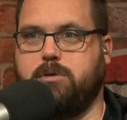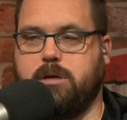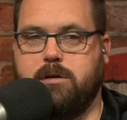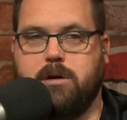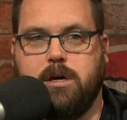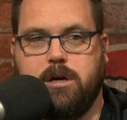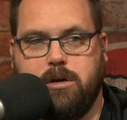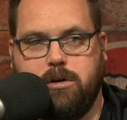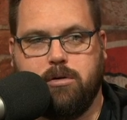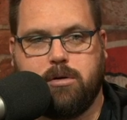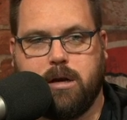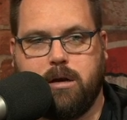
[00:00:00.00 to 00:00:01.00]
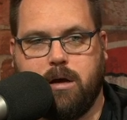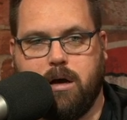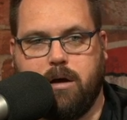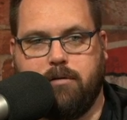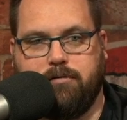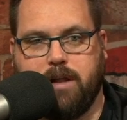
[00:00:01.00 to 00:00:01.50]
You can You can
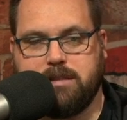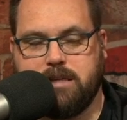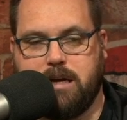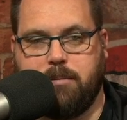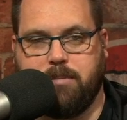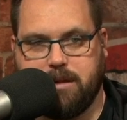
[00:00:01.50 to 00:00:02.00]
uh, flex that in,